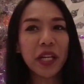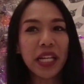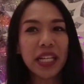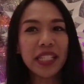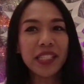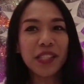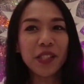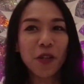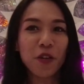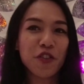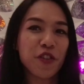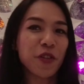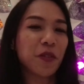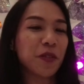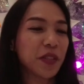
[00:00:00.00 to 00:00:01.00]
No, in
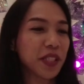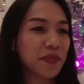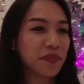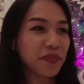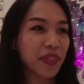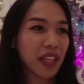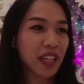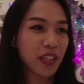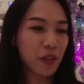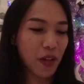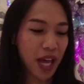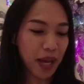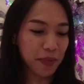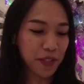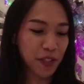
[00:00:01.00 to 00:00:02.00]
socials,
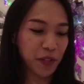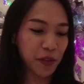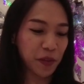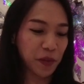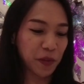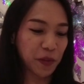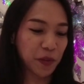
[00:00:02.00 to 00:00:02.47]
you have to